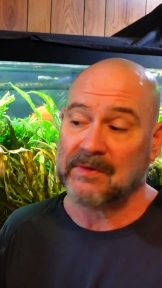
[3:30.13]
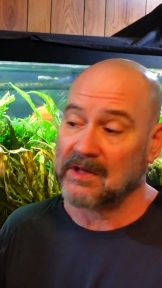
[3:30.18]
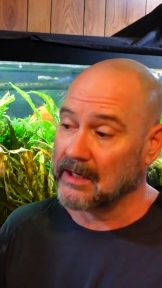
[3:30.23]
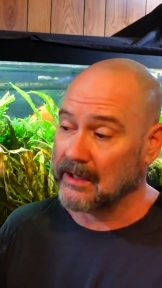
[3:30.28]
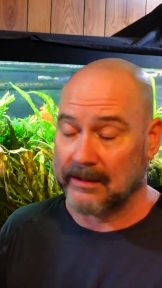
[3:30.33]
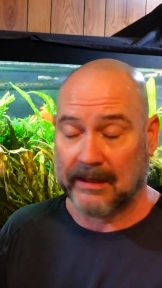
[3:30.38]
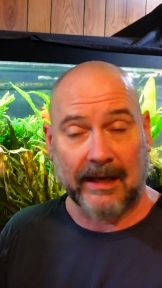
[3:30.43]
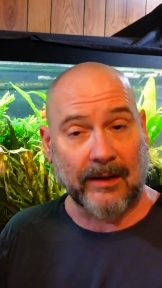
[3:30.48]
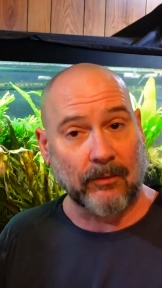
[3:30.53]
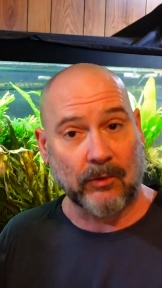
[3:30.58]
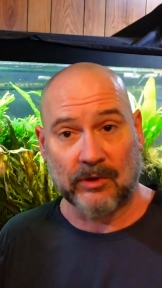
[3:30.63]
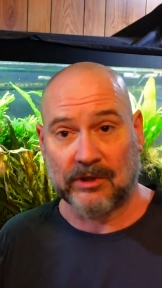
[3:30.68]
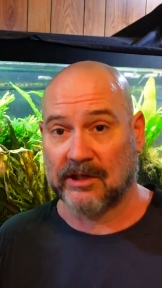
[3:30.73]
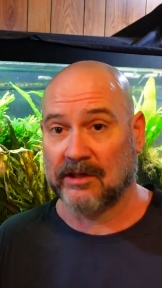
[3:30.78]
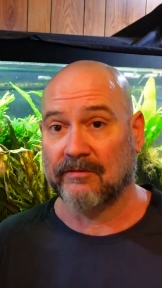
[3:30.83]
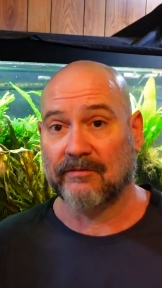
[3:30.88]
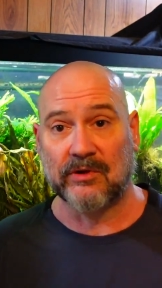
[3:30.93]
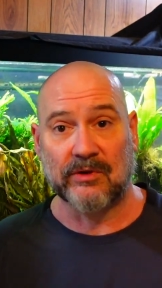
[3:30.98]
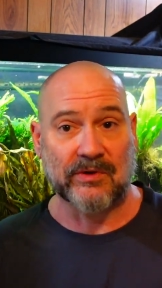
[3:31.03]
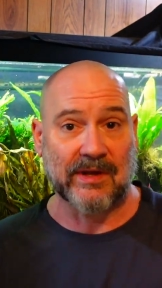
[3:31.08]
And that will
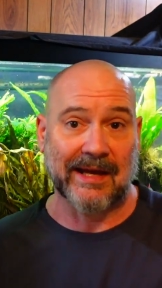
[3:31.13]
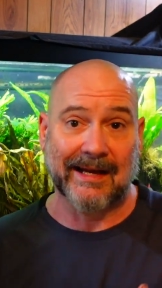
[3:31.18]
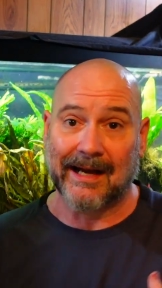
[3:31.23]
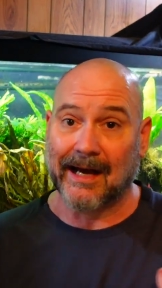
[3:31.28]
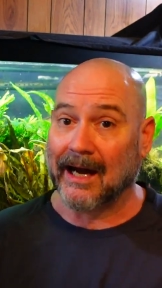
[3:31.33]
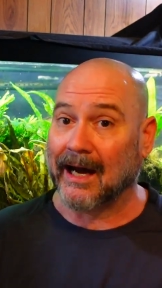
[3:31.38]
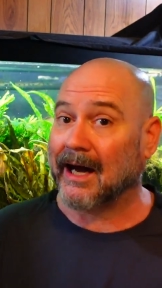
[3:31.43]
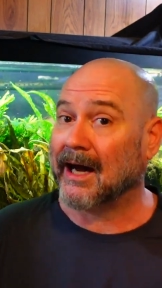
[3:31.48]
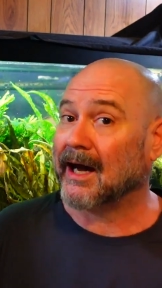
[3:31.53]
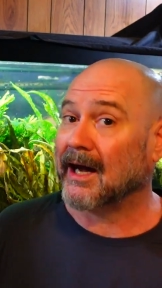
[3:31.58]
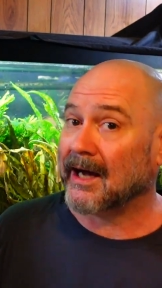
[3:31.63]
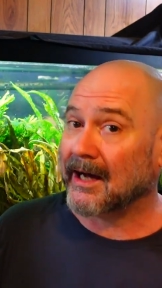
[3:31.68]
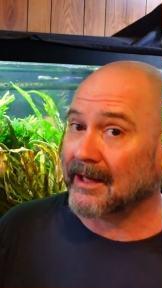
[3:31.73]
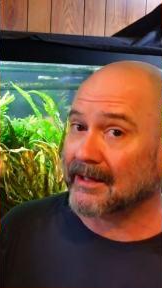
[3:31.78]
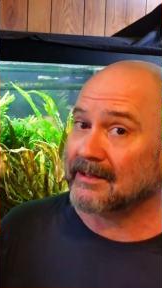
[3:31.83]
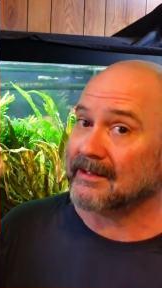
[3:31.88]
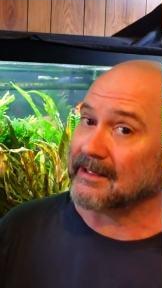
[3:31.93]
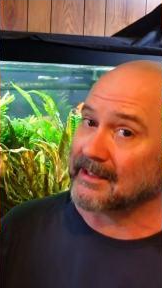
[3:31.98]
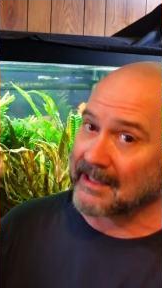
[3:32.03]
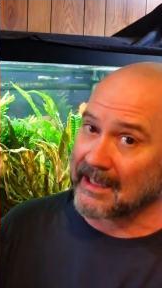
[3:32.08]
give you that
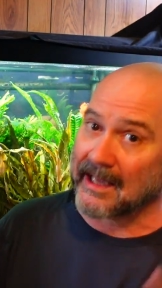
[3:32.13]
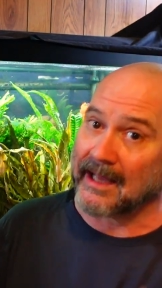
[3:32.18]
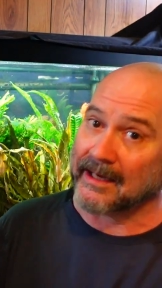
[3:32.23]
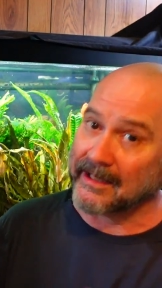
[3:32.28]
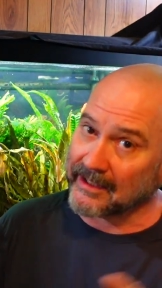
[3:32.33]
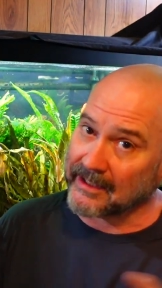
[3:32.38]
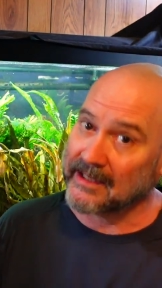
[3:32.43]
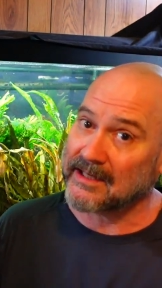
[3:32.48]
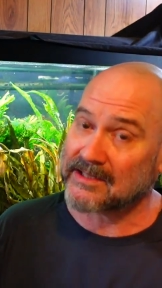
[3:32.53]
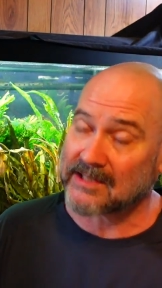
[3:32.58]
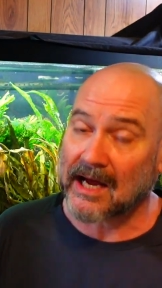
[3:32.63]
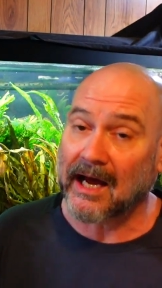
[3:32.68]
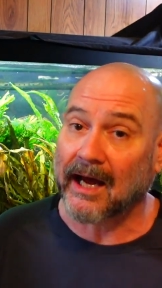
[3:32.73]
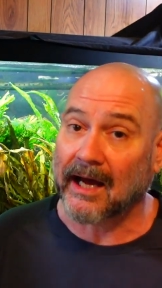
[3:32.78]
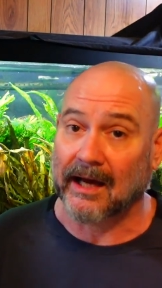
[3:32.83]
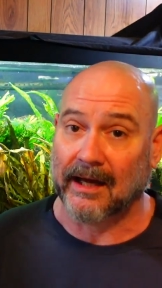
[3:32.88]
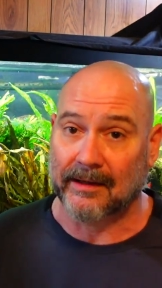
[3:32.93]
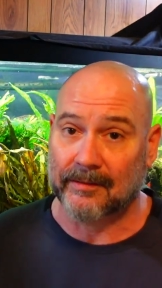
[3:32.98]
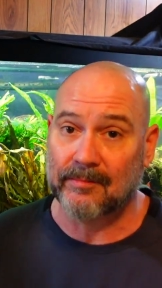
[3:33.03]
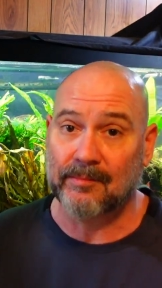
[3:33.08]
odd, again, it is
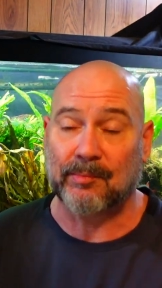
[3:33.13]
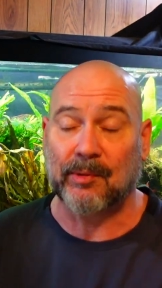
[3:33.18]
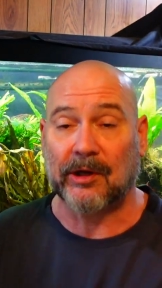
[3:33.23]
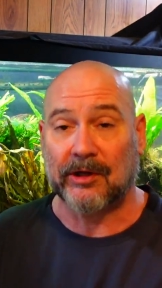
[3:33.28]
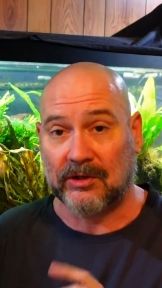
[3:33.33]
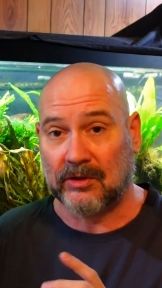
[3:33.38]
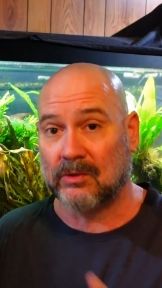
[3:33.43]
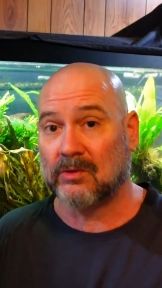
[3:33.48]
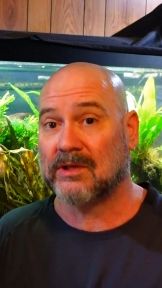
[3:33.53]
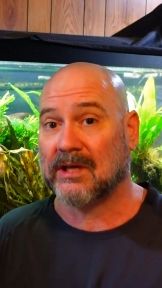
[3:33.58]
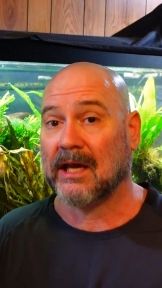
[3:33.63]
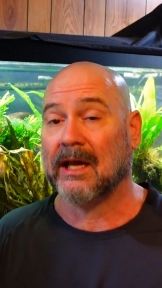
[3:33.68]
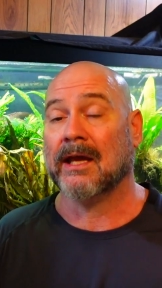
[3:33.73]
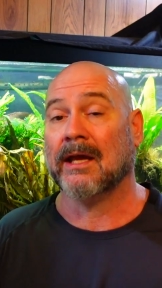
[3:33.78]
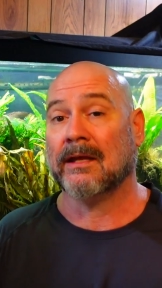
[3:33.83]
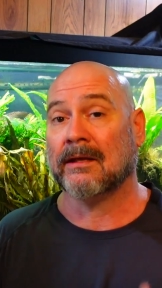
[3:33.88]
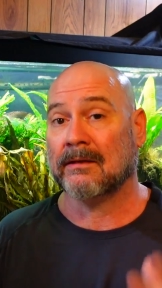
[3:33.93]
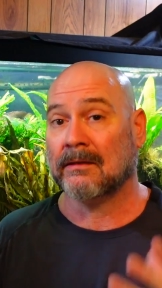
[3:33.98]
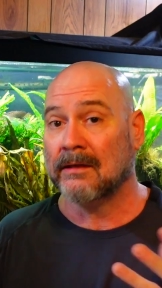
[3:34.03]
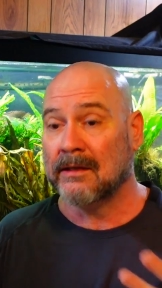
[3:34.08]
odd, but you
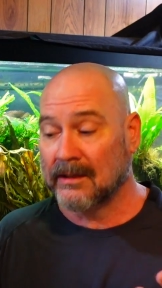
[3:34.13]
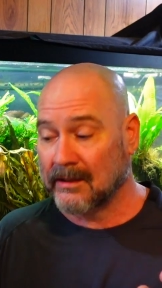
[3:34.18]
can